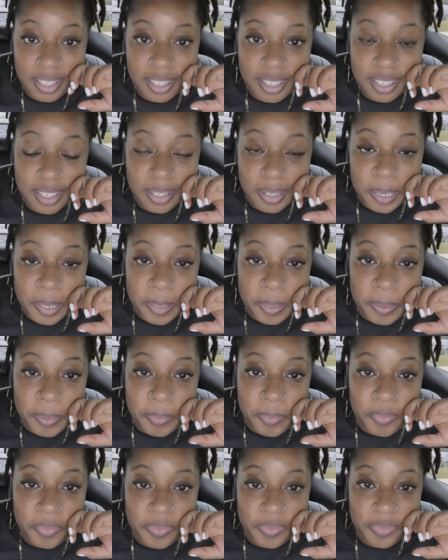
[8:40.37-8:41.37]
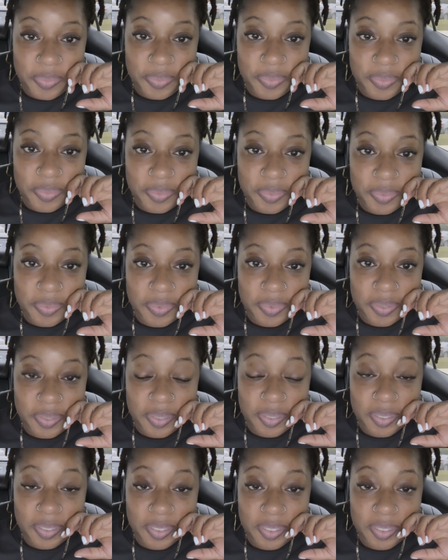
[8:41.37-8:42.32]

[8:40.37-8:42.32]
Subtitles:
Nobody speaks.